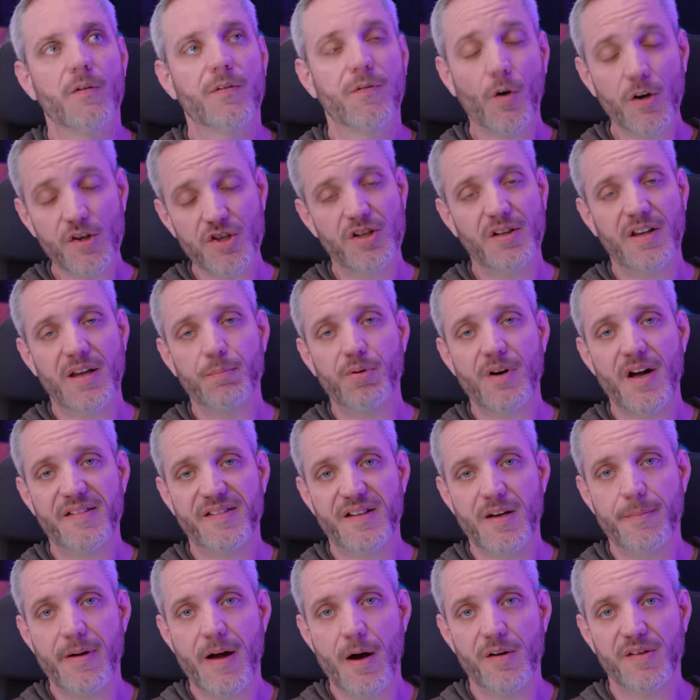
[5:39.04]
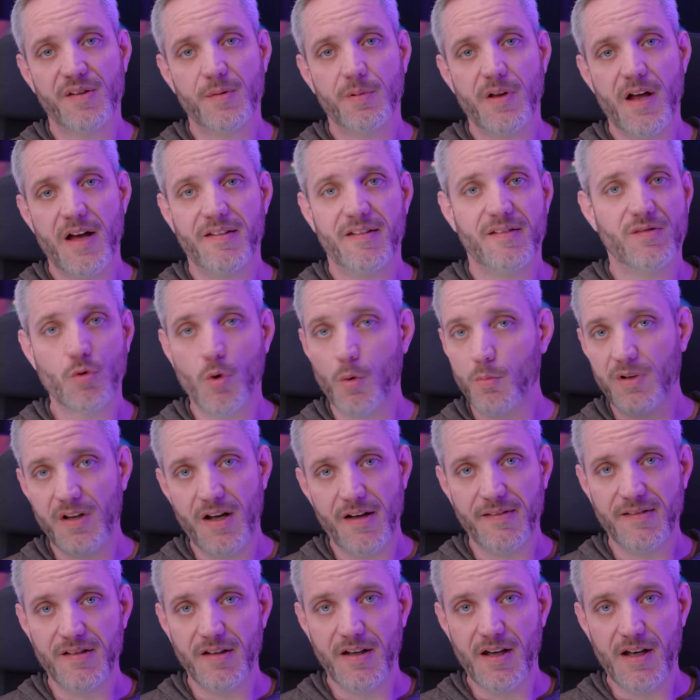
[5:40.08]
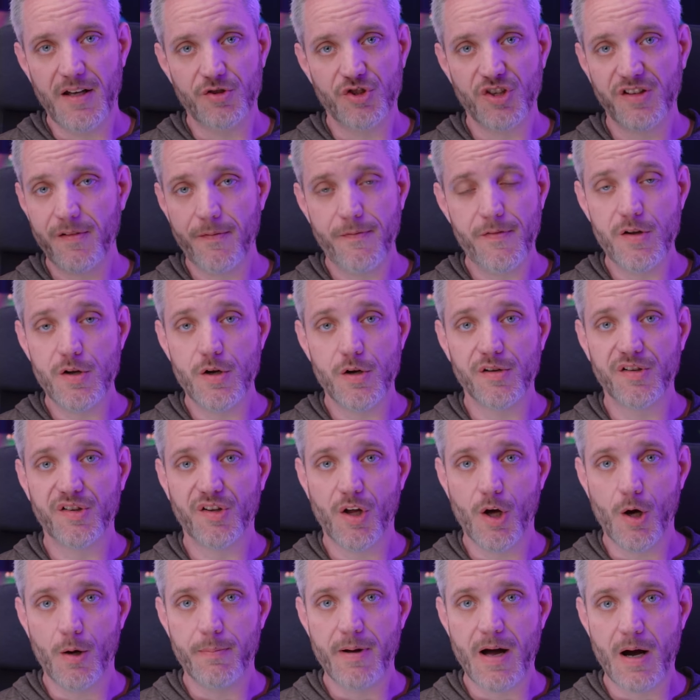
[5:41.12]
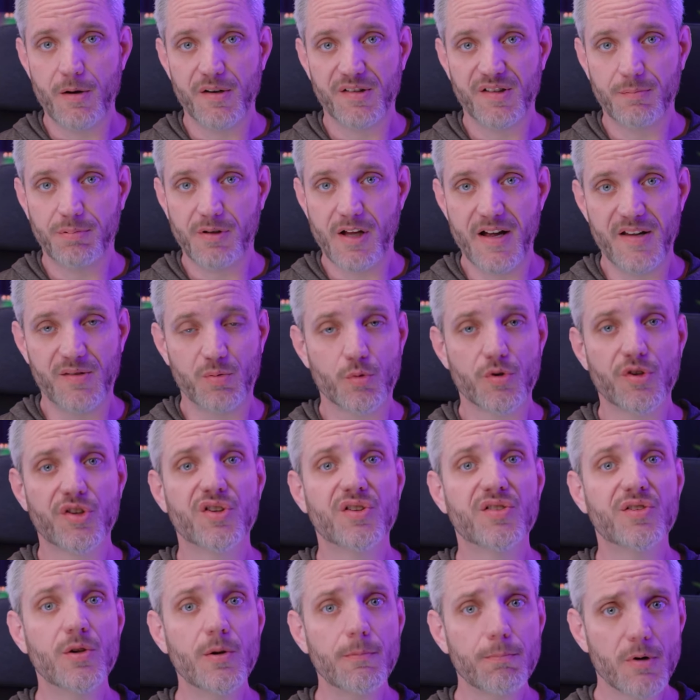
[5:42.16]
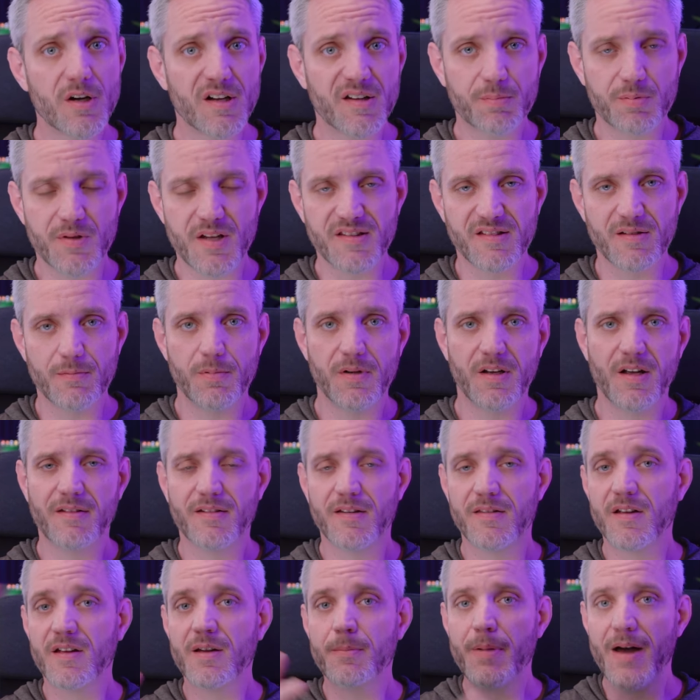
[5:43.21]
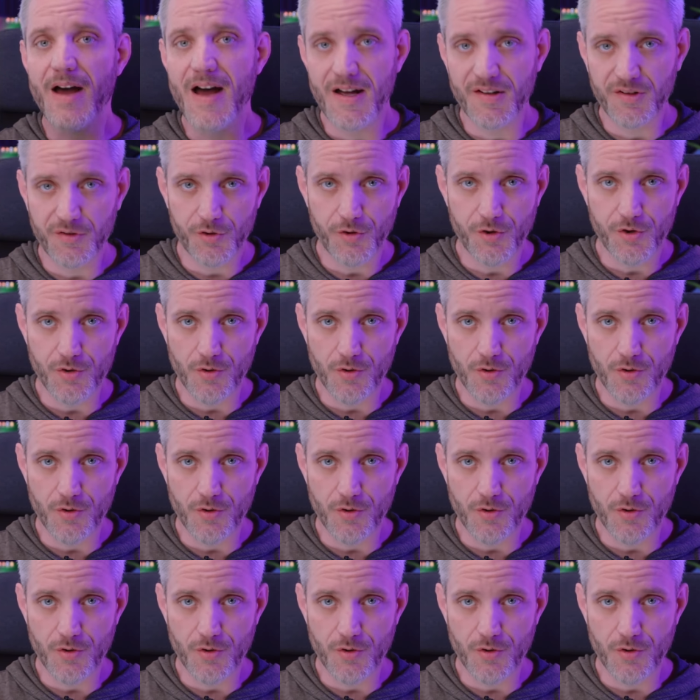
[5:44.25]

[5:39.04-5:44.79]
Fortunately, pricing on power supplies is normalized again. Just a few years ago, power supplies were super expensive because of the capacitor